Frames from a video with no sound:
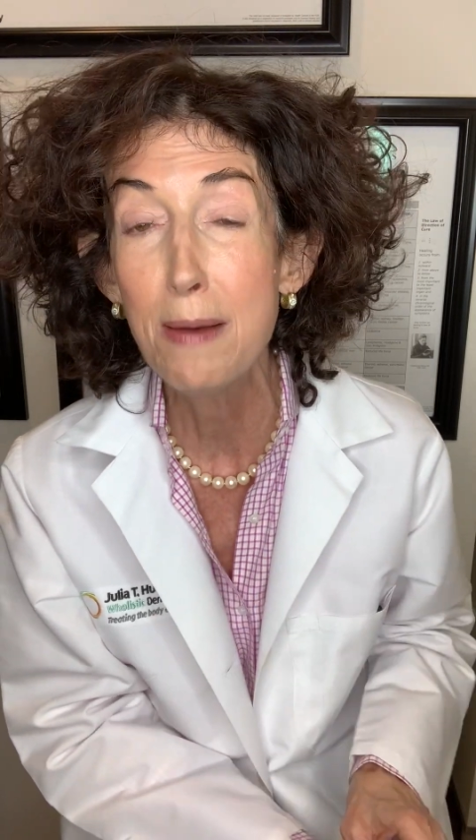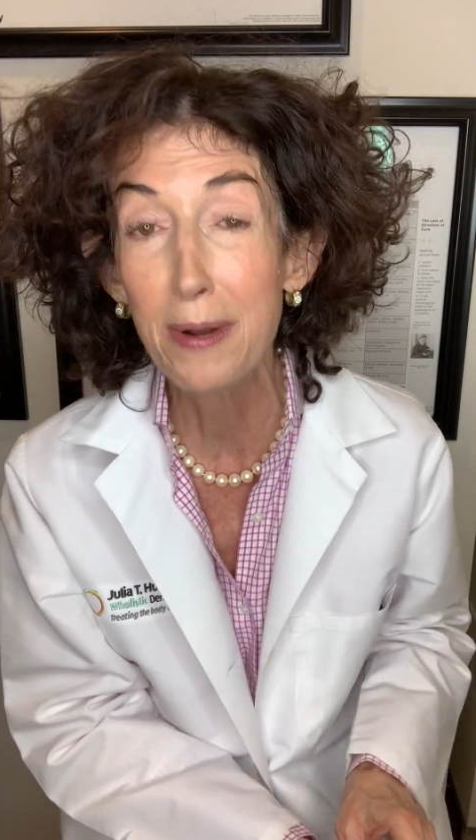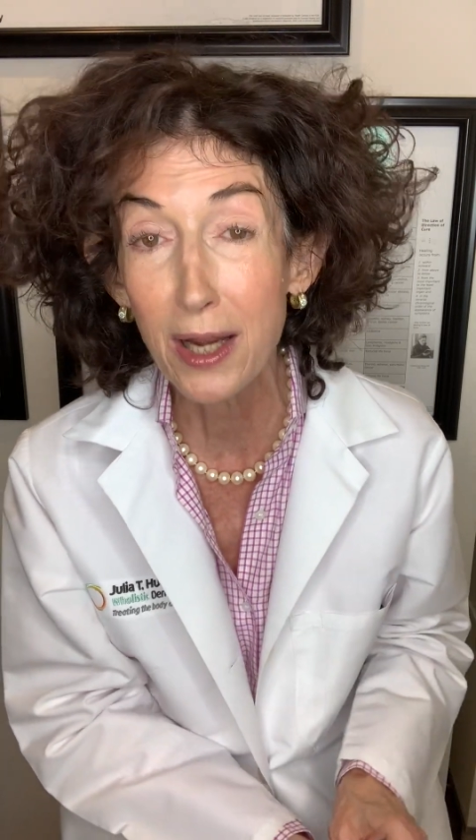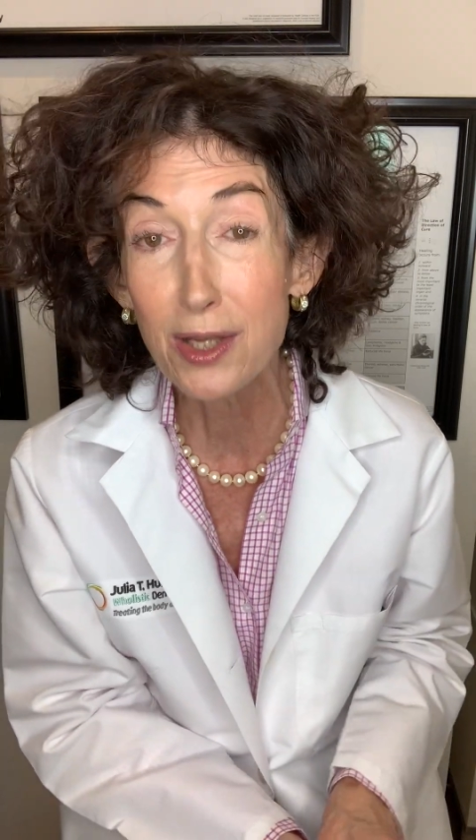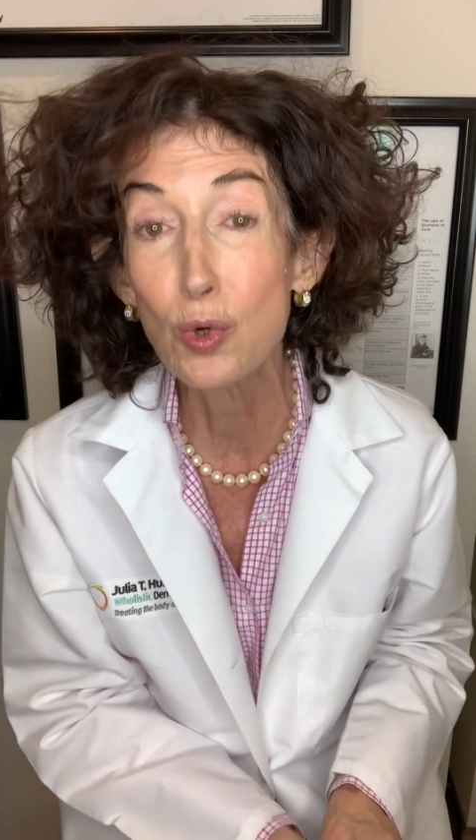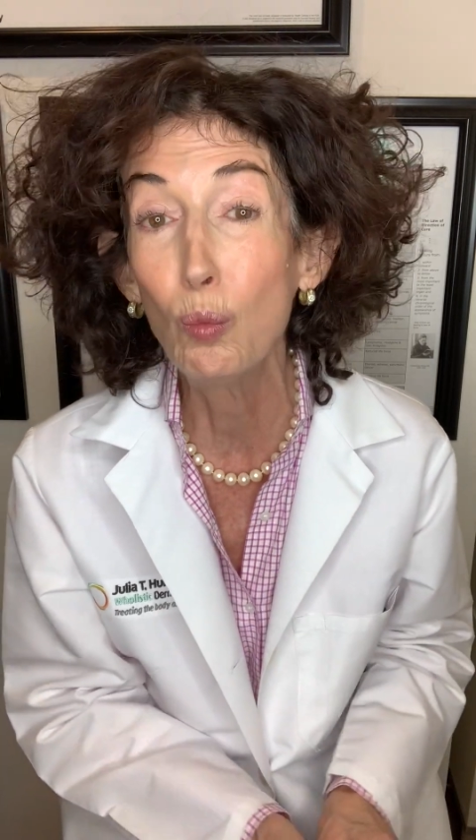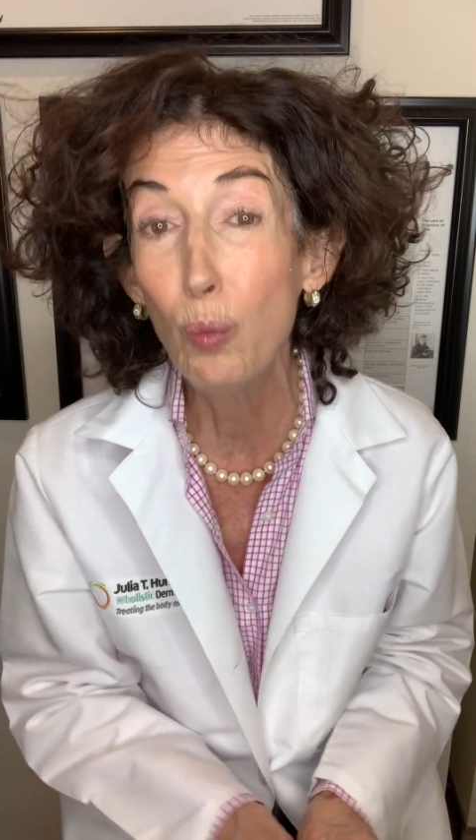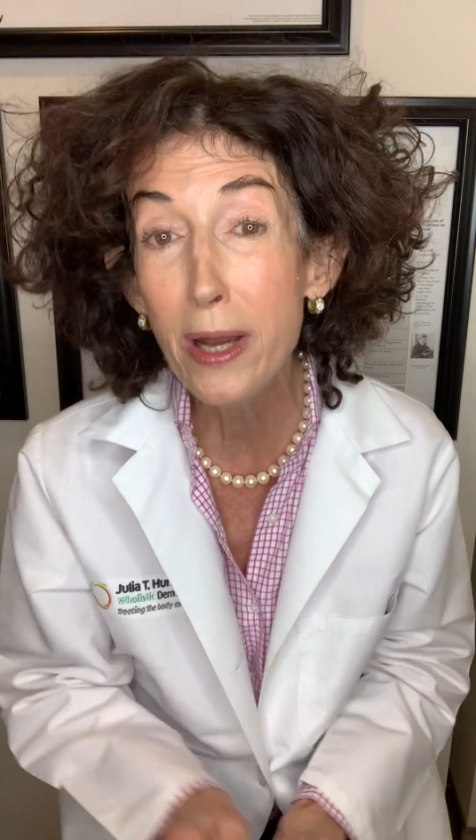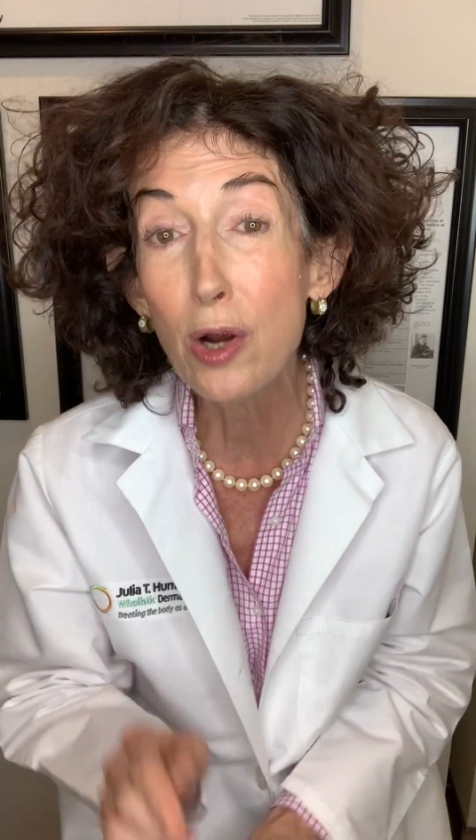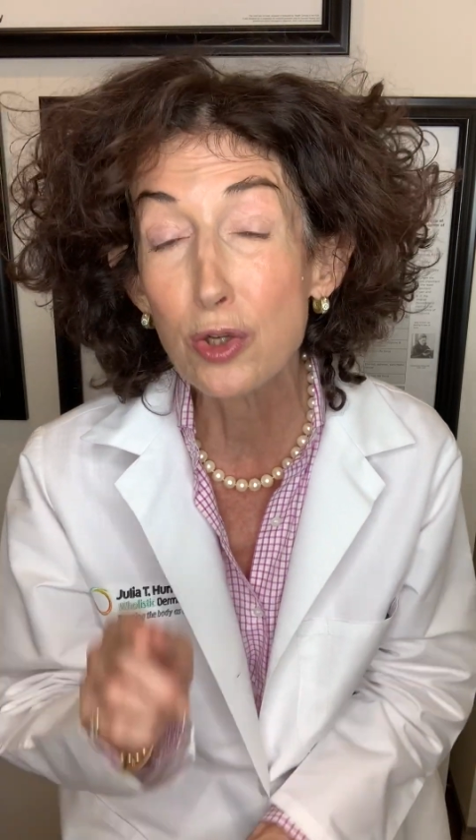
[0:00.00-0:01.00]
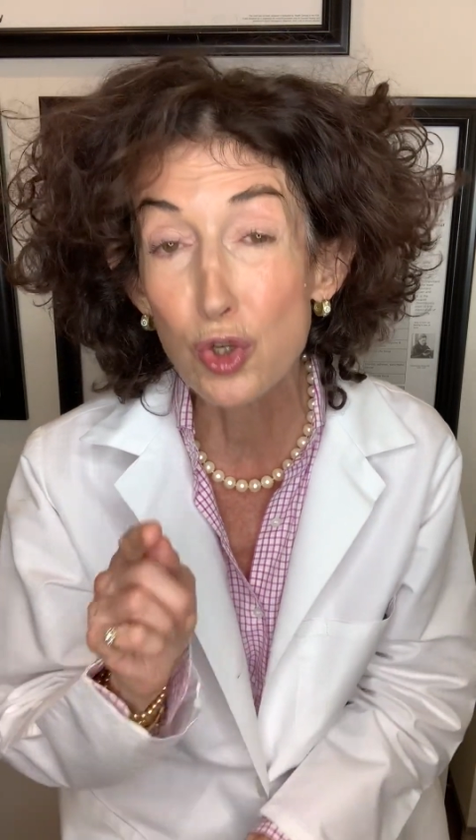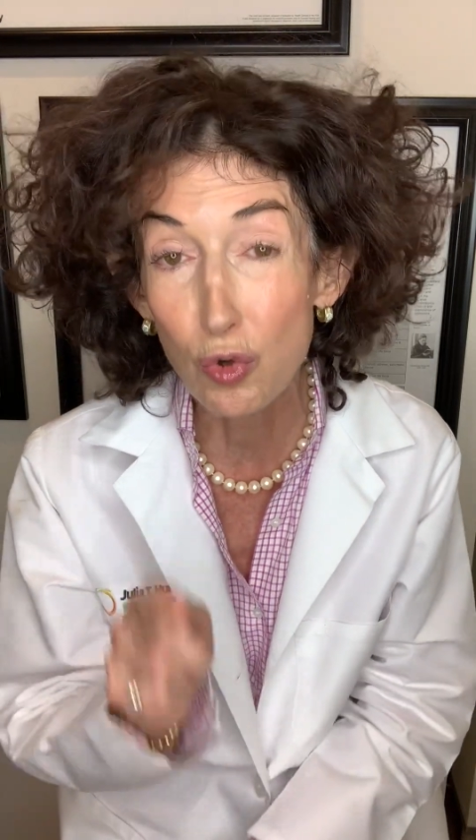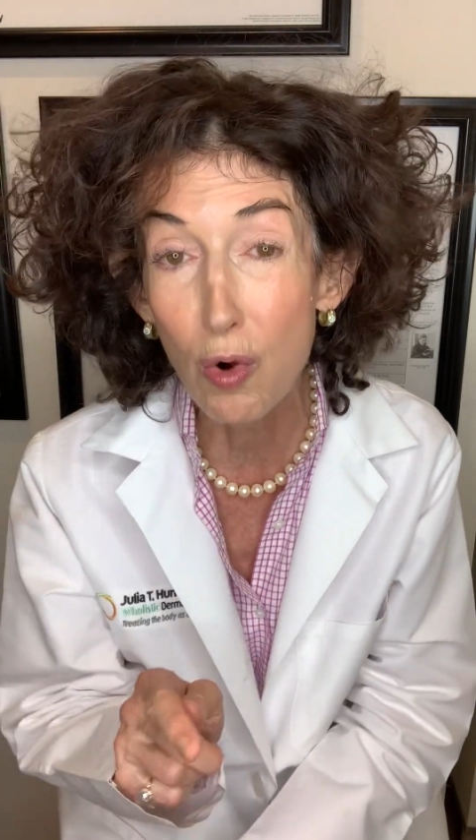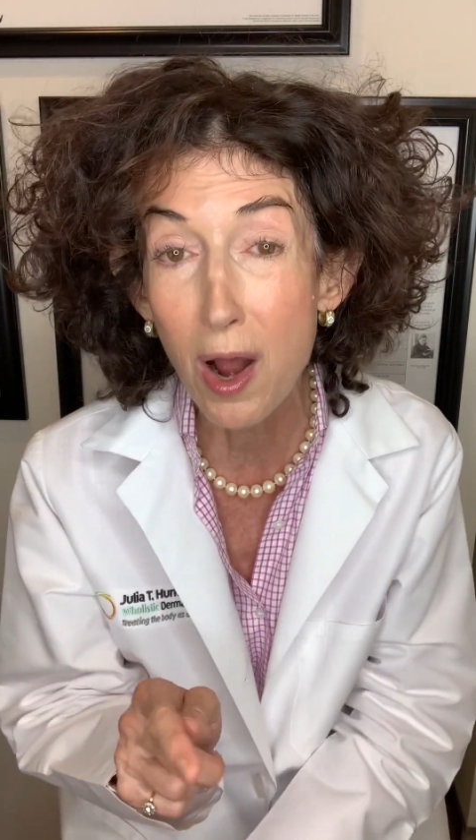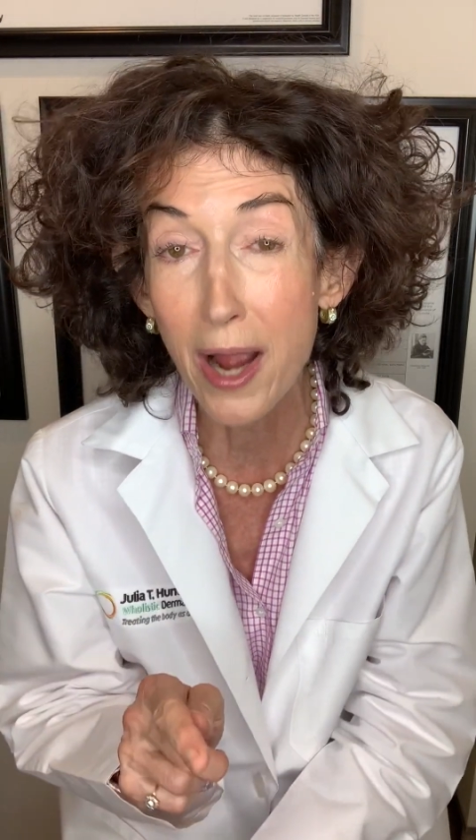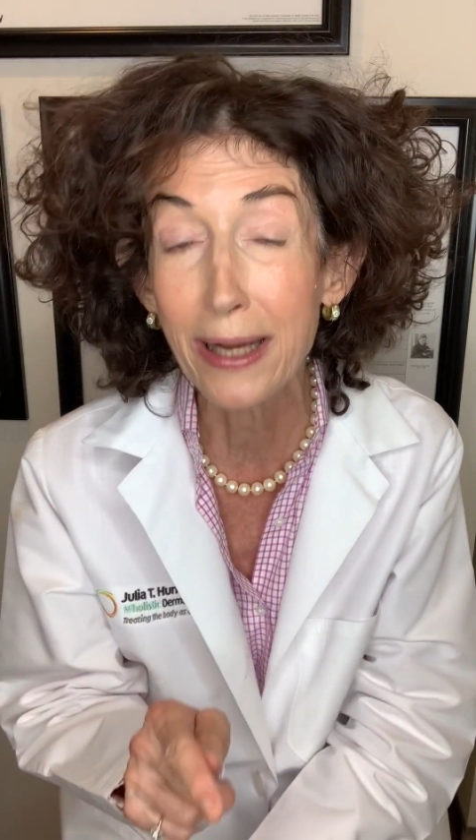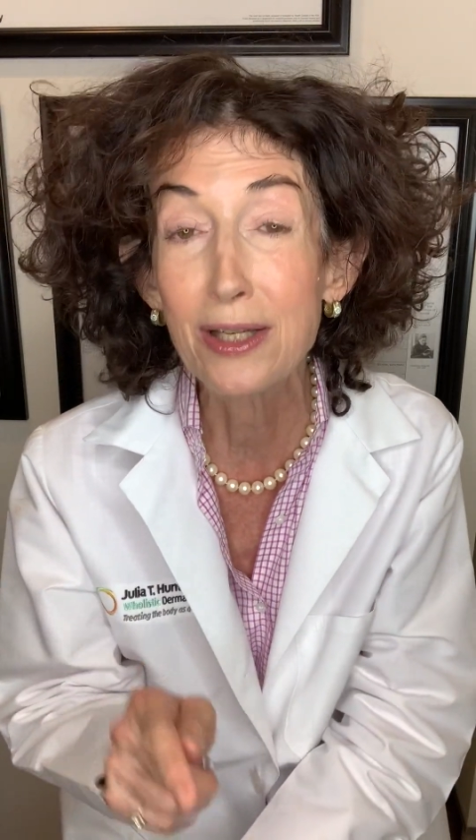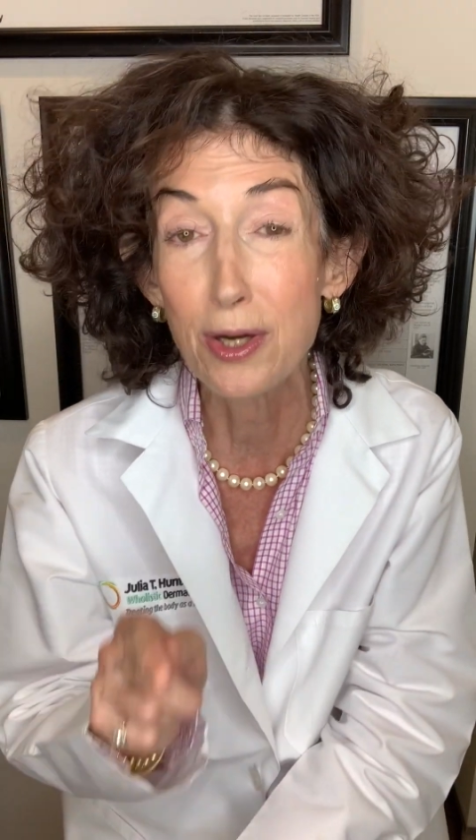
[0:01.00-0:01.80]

because we are trying